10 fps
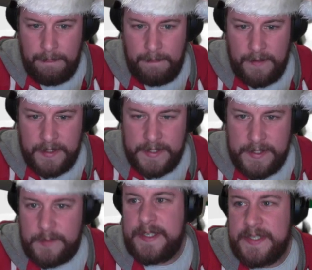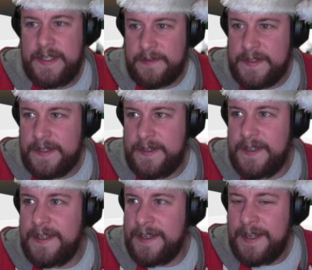I need to do it myself, so
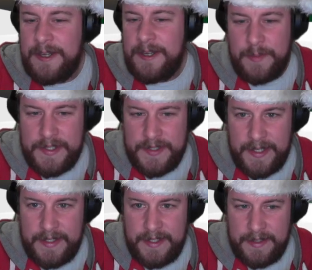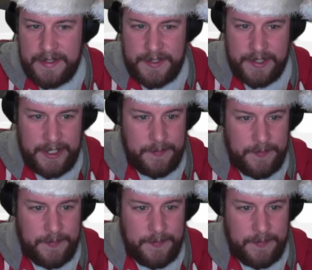might do that in another stream.